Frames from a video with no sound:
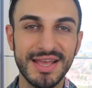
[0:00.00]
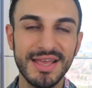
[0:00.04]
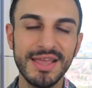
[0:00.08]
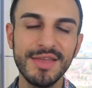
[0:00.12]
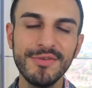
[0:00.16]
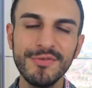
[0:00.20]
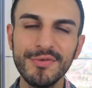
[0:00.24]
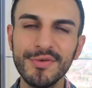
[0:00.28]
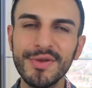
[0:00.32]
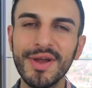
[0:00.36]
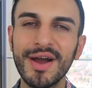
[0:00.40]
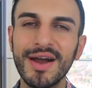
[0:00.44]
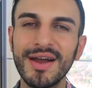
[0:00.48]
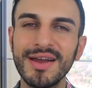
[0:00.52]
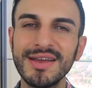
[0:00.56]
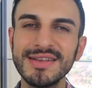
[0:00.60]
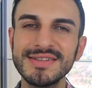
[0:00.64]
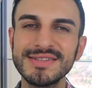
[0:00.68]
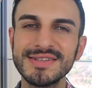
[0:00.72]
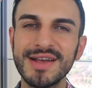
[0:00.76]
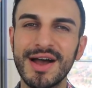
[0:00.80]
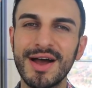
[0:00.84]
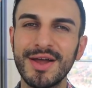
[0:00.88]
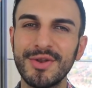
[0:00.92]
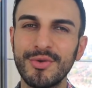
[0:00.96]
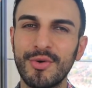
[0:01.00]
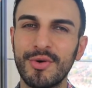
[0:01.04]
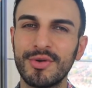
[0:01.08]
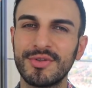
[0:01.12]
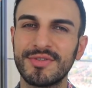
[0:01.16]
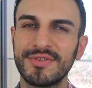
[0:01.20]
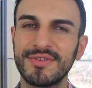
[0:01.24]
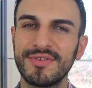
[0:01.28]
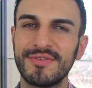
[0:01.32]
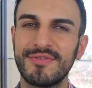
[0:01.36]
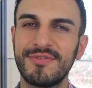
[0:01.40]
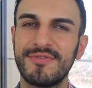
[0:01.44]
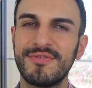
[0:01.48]
if you guys are
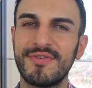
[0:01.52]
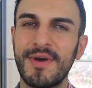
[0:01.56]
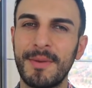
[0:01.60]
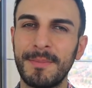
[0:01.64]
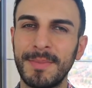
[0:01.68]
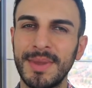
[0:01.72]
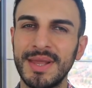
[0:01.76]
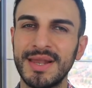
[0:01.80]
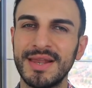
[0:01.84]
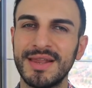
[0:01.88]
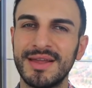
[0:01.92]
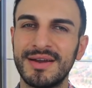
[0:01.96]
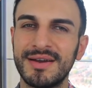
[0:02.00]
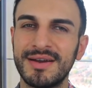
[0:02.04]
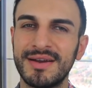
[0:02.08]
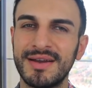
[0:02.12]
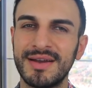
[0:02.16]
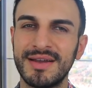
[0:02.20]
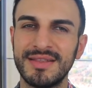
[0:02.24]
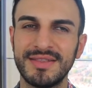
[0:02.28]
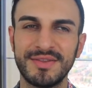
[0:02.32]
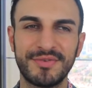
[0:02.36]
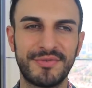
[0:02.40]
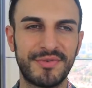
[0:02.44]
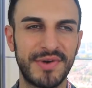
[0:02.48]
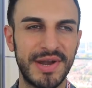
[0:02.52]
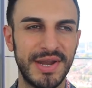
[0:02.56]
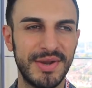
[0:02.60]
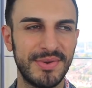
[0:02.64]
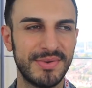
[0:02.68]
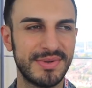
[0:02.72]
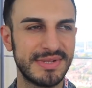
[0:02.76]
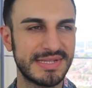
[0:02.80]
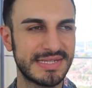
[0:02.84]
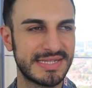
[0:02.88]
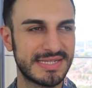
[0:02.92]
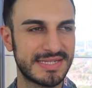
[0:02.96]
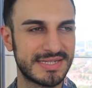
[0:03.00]
not familiar in the
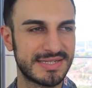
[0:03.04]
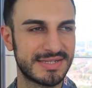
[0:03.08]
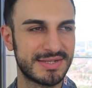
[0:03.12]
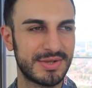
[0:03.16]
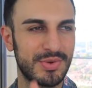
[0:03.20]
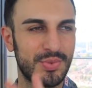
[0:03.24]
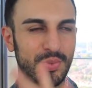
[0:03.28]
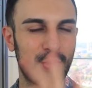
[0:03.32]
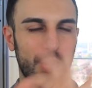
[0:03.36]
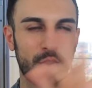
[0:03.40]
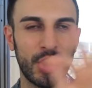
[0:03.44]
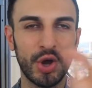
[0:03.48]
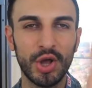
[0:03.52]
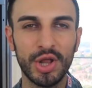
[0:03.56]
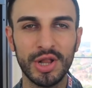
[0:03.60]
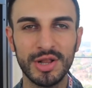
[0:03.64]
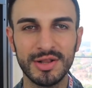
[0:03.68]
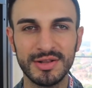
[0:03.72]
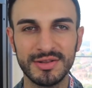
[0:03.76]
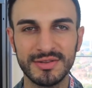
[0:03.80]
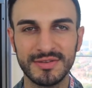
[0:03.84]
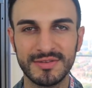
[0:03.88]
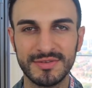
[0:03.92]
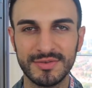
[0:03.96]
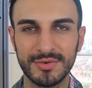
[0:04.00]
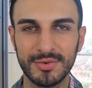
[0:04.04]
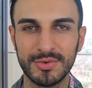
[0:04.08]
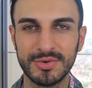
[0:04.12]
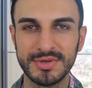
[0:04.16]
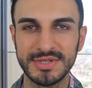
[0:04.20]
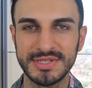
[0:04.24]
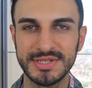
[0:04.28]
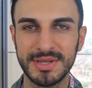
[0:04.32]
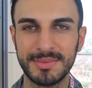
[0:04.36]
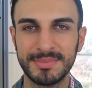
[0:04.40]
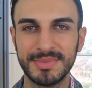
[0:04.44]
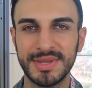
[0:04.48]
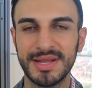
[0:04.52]
fragrance world or
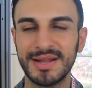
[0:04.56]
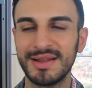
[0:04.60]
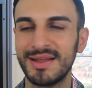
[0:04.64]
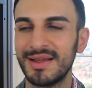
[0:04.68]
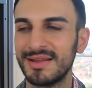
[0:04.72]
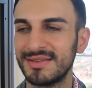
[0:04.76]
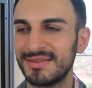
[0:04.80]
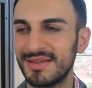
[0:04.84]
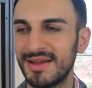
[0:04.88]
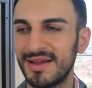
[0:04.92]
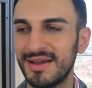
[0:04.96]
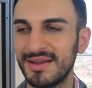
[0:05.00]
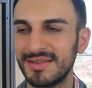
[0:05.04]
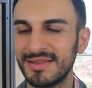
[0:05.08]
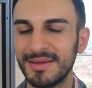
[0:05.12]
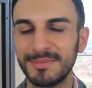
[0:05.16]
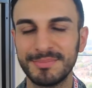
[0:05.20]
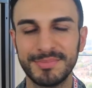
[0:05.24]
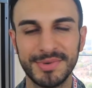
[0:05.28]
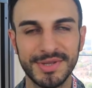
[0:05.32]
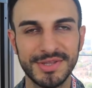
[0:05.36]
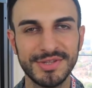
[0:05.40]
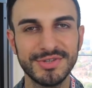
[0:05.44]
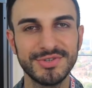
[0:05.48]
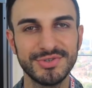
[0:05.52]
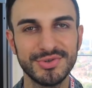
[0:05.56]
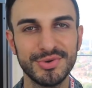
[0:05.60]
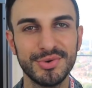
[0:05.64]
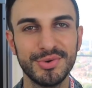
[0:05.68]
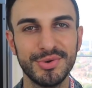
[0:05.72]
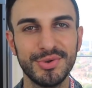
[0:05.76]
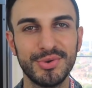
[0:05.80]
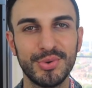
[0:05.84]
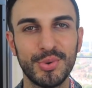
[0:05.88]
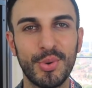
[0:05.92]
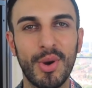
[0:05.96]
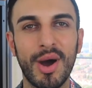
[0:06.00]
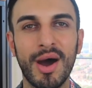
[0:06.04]
something like that, I'm pretty sure
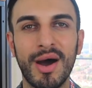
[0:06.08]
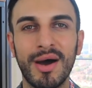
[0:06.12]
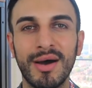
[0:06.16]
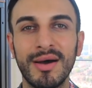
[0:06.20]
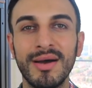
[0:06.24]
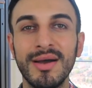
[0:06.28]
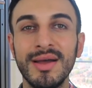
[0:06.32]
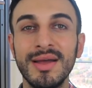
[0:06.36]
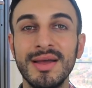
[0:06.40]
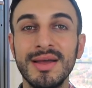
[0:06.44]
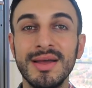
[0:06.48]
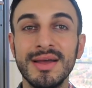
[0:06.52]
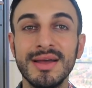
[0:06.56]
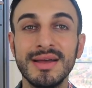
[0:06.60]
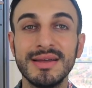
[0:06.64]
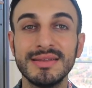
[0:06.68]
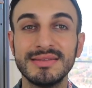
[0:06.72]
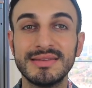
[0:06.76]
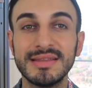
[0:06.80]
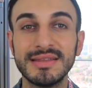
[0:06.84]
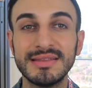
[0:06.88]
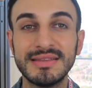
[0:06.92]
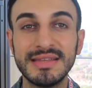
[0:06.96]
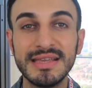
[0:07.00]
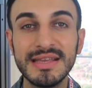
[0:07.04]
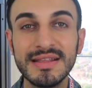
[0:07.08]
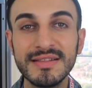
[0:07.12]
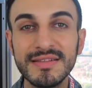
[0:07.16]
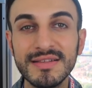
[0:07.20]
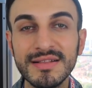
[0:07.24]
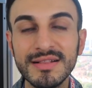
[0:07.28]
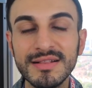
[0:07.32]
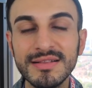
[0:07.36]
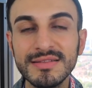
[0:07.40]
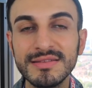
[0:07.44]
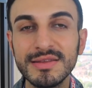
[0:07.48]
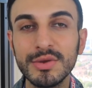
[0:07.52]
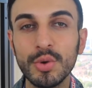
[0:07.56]
you are, the
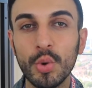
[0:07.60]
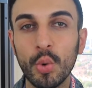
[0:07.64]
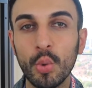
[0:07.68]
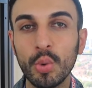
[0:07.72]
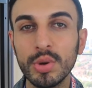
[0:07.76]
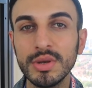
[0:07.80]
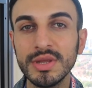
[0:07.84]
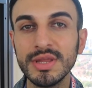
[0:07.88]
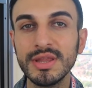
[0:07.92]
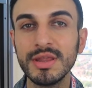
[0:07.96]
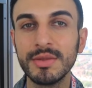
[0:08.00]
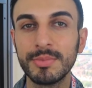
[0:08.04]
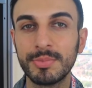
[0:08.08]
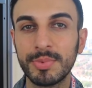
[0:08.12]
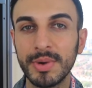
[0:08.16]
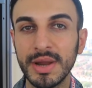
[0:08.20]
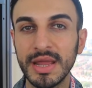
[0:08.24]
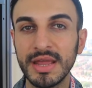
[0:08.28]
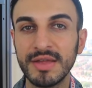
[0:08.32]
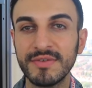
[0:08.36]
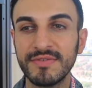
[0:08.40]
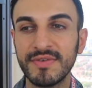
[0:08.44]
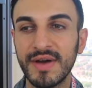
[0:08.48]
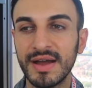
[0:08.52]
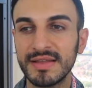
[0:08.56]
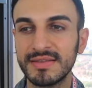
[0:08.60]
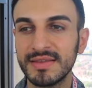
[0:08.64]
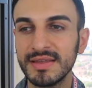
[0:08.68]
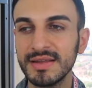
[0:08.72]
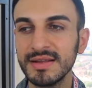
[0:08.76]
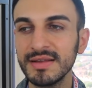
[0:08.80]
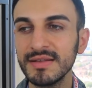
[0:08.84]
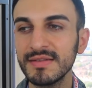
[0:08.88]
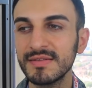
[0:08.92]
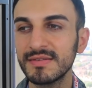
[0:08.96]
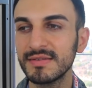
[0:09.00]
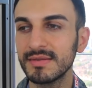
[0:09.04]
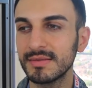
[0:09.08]
Diesel, the Only the Brave, I
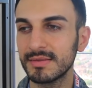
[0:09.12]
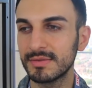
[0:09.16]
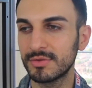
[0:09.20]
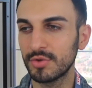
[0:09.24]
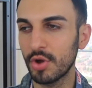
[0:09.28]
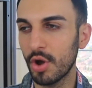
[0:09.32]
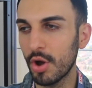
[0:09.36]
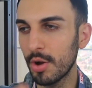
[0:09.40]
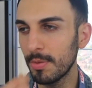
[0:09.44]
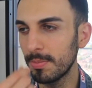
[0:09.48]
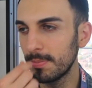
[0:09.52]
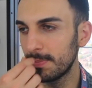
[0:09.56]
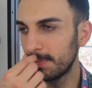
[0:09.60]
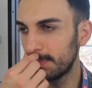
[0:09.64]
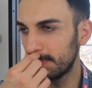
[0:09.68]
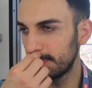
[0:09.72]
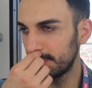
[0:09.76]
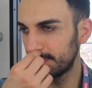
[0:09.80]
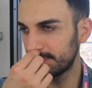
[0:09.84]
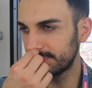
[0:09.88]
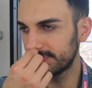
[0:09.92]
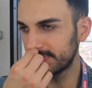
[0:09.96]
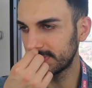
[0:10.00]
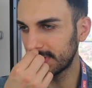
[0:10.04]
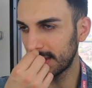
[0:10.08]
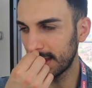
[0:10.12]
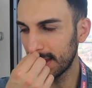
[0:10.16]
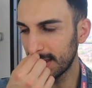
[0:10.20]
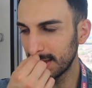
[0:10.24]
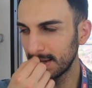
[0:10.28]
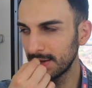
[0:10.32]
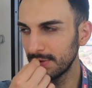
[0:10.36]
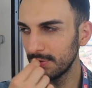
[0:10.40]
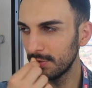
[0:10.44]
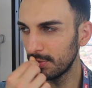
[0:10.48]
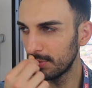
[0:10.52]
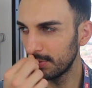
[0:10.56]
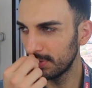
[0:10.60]
think it's top
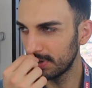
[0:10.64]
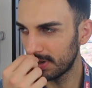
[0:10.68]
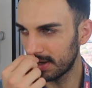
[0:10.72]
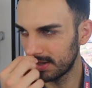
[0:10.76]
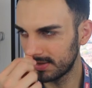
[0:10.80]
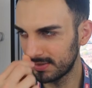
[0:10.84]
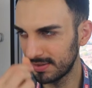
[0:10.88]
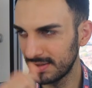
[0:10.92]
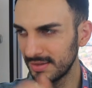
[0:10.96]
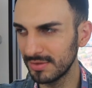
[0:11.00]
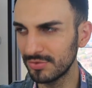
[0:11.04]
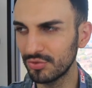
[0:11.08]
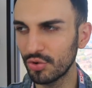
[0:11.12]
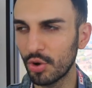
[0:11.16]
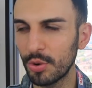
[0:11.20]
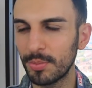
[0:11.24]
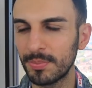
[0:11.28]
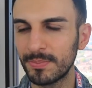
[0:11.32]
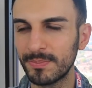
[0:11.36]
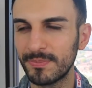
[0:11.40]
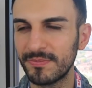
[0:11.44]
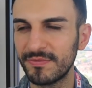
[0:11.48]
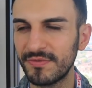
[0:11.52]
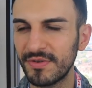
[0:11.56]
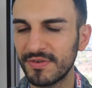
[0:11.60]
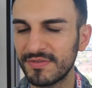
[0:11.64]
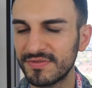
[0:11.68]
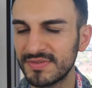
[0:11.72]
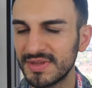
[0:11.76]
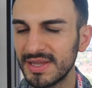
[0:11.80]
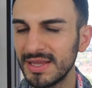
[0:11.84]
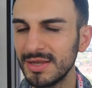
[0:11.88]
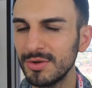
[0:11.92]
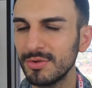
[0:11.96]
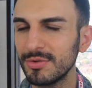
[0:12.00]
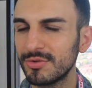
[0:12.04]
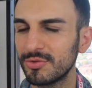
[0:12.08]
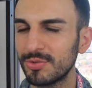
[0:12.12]
ten or I think top
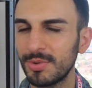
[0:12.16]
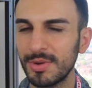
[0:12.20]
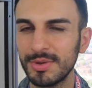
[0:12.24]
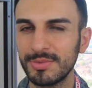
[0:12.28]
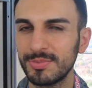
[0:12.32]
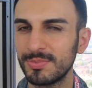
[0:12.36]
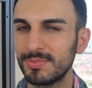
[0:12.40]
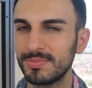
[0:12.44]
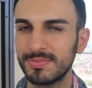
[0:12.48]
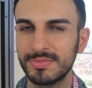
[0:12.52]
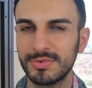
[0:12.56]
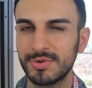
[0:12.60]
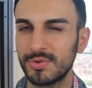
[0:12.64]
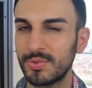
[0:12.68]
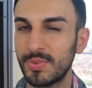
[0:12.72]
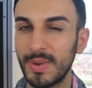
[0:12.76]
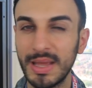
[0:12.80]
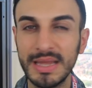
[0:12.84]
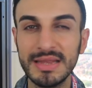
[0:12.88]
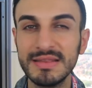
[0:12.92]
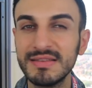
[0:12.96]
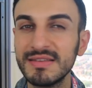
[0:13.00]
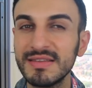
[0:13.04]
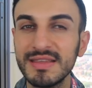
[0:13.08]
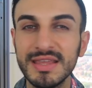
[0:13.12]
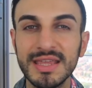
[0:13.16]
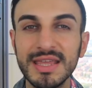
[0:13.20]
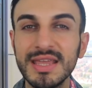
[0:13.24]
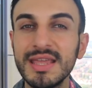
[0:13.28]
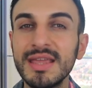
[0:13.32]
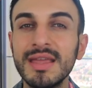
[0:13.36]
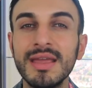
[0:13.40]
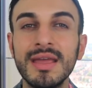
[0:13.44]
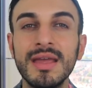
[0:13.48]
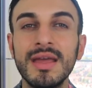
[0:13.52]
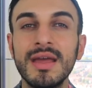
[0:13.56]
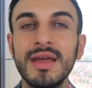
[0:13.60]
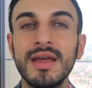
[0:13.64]
fifteen or
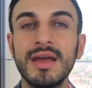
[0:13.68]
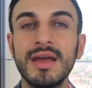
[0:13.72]
twenty